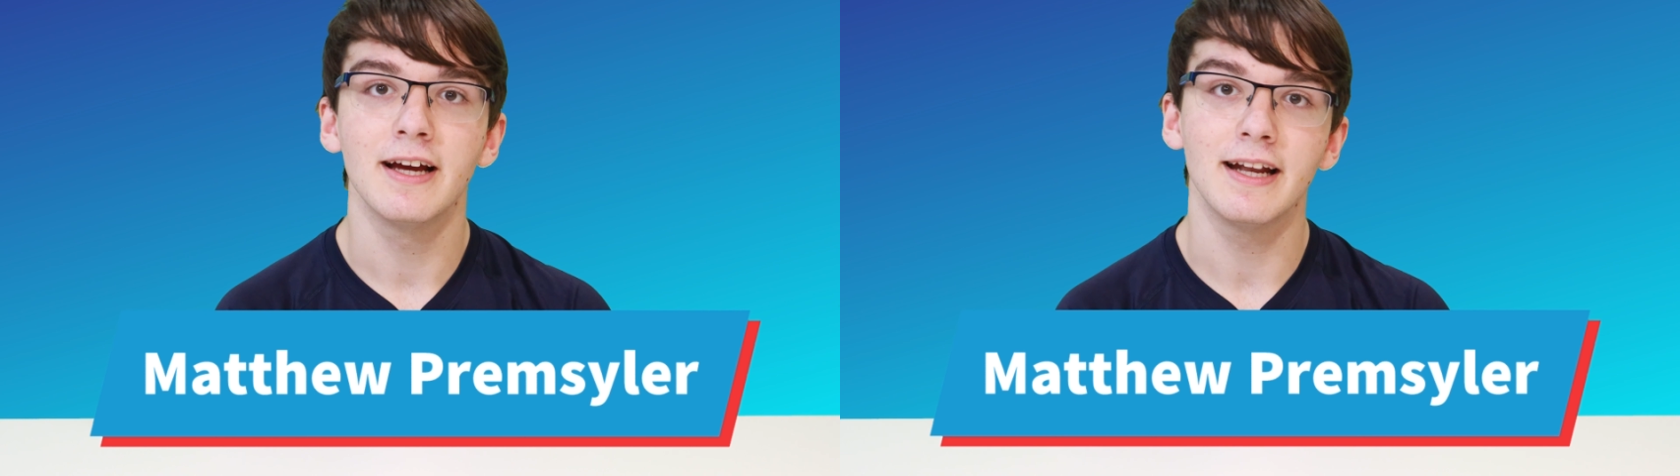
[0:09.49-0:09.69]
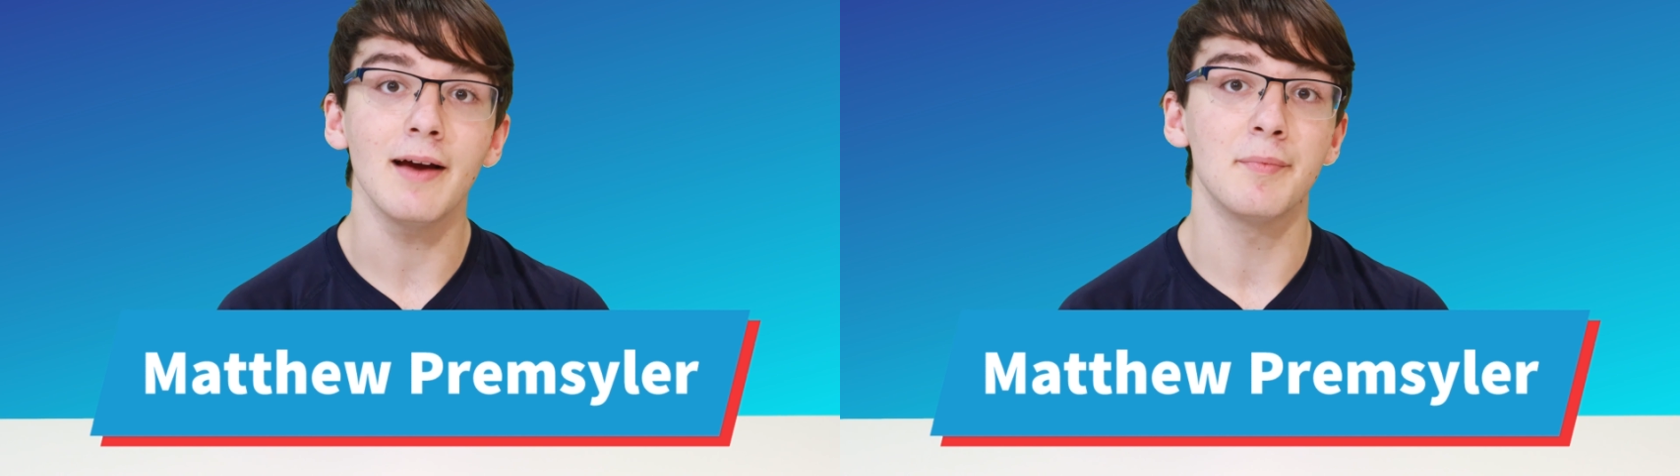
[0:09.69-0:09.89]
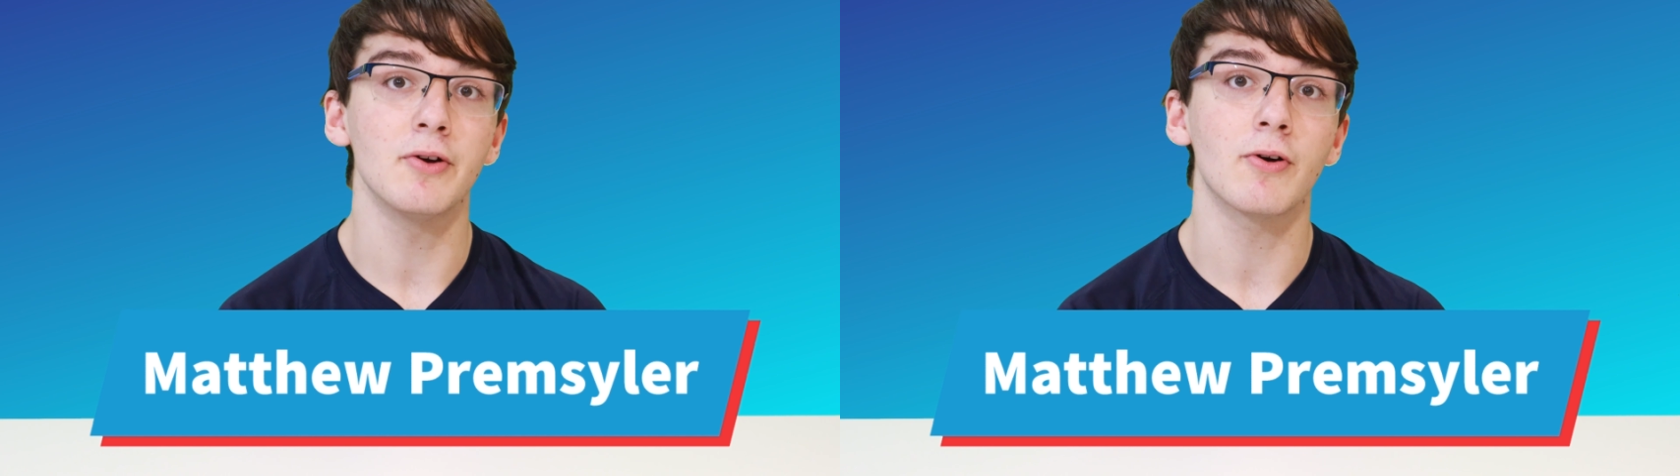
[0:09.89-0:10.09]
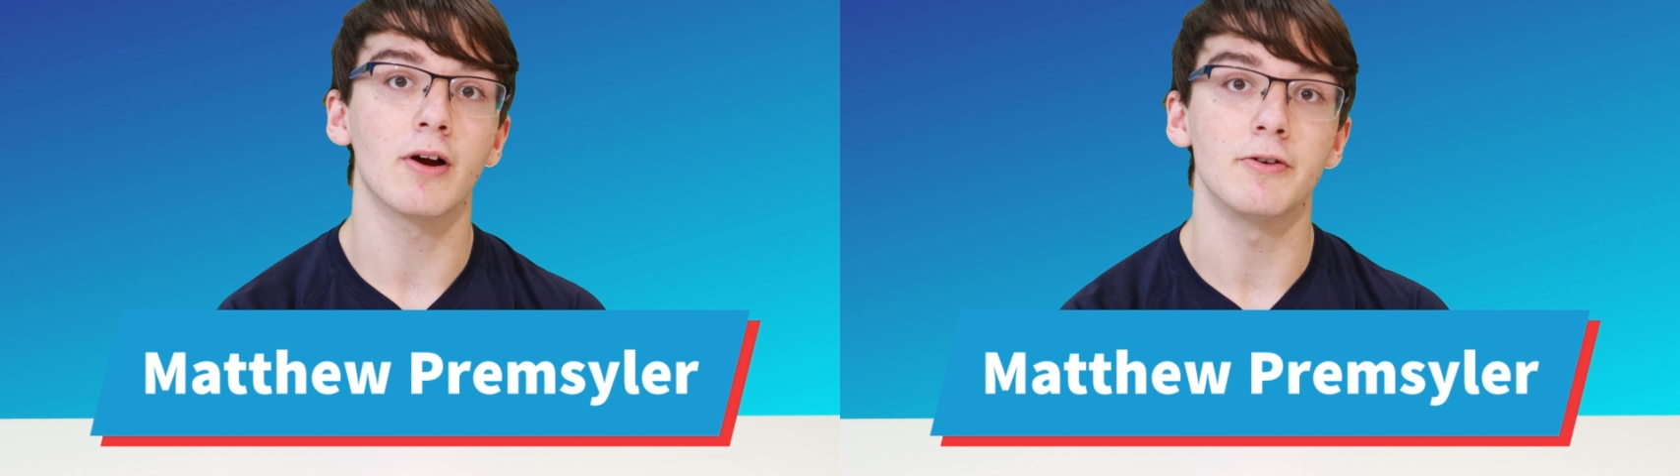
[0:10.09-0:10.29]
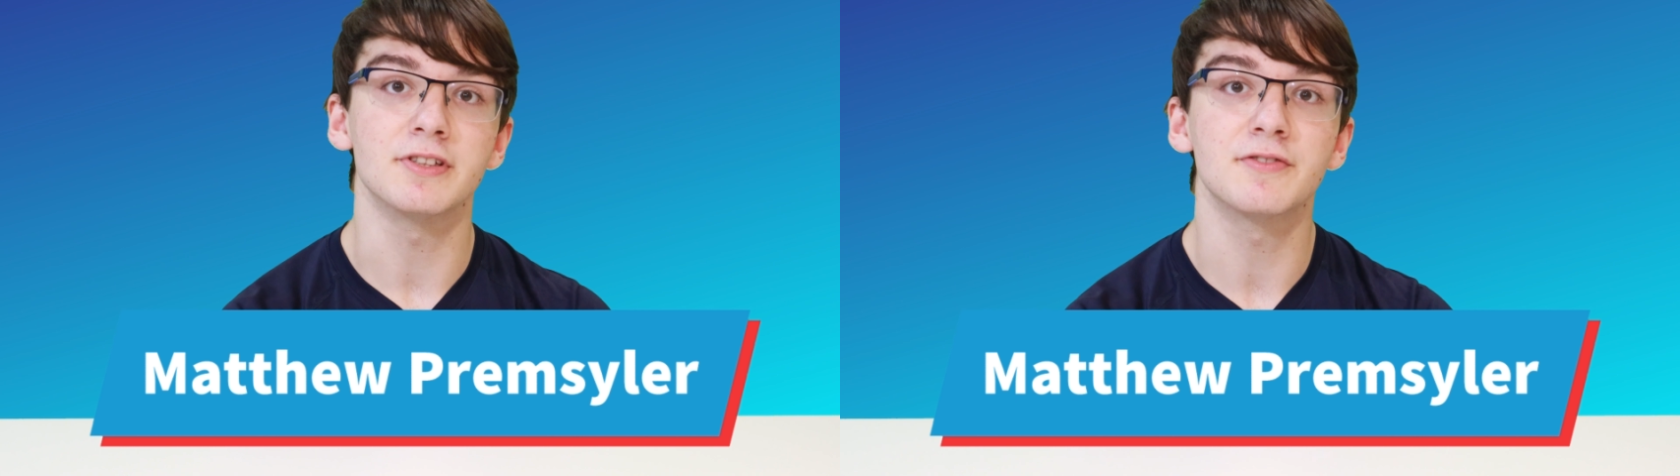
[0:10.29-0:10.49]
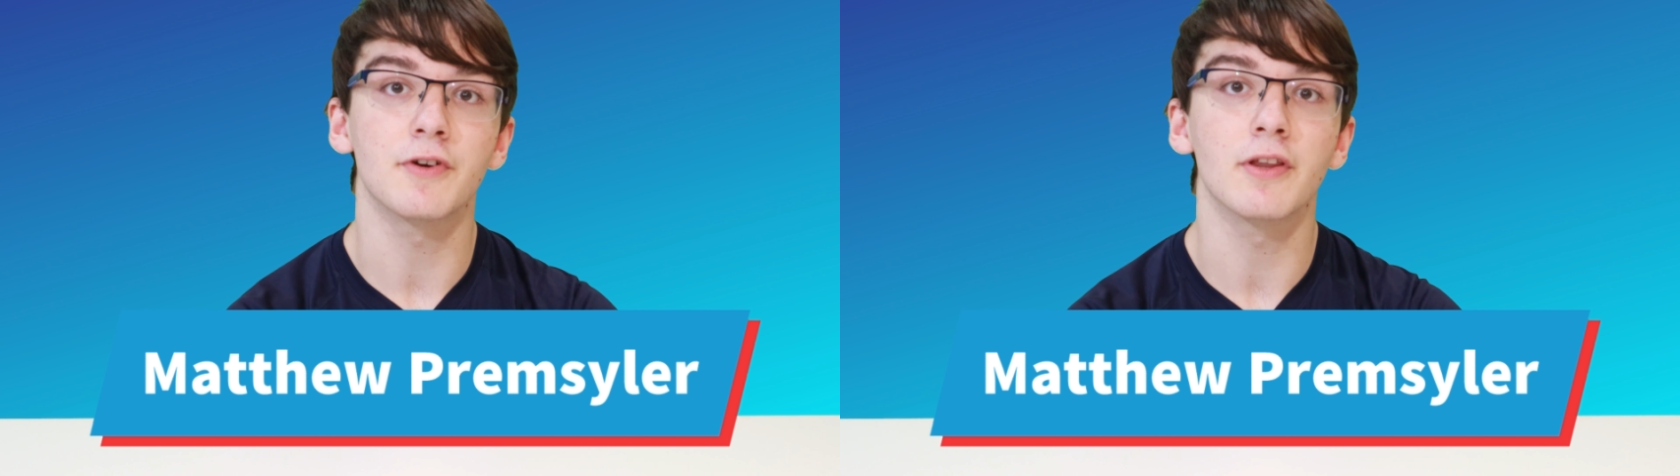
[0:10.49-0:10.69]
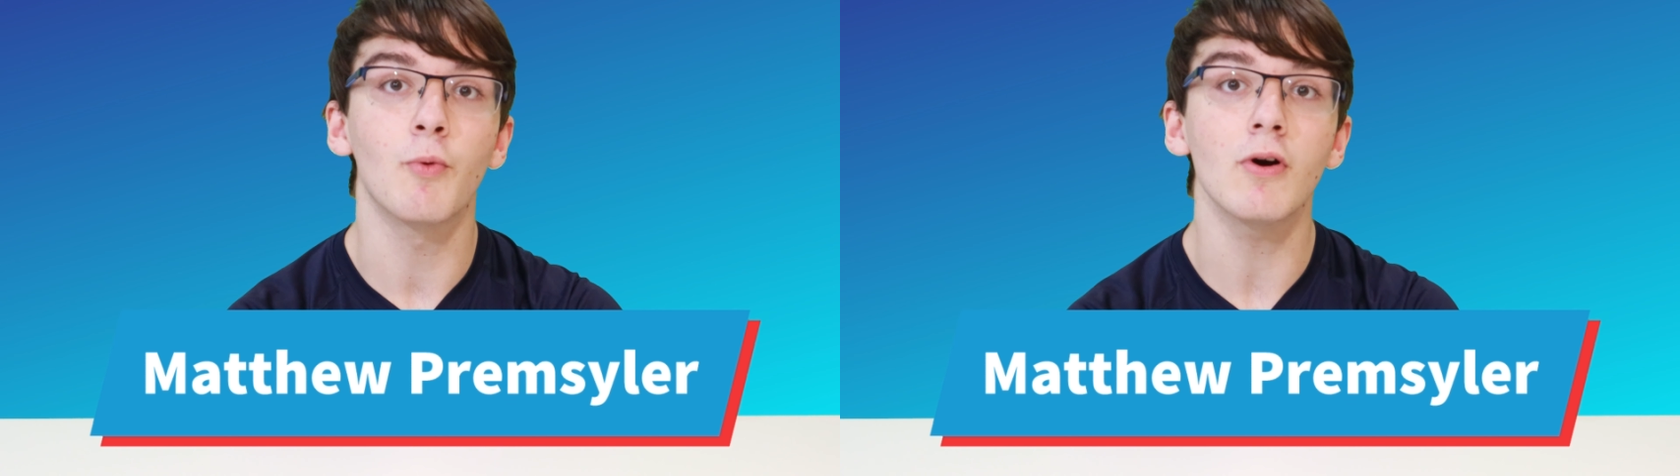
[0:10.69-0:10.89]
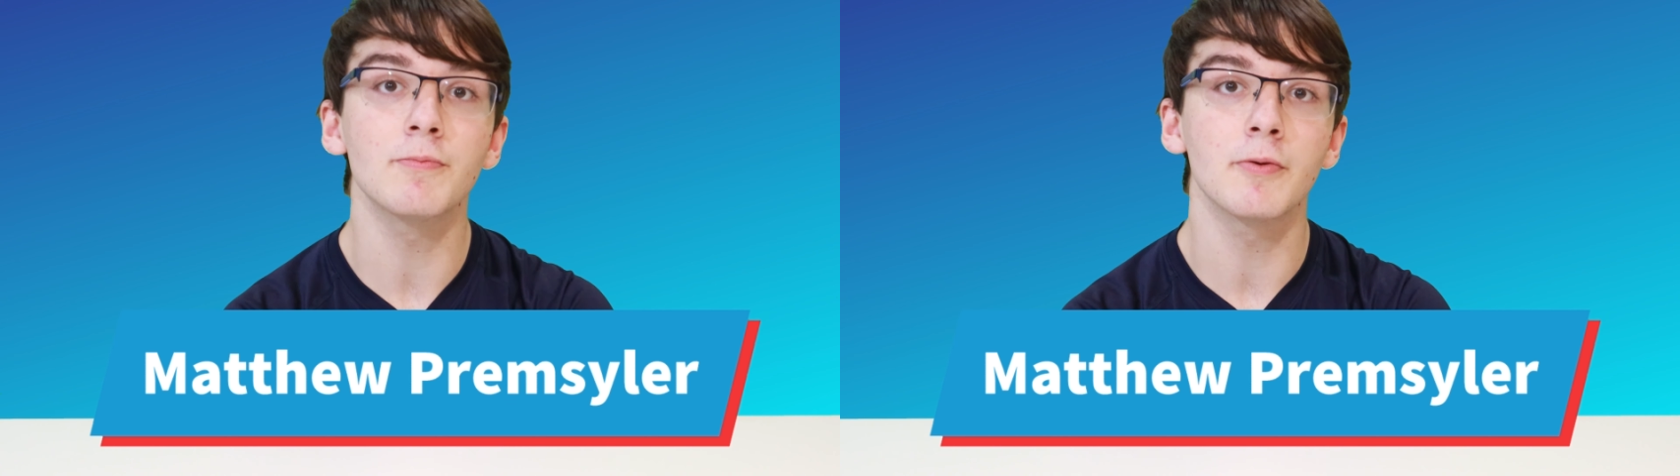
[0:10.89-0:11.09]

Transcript: and I'm your host for the world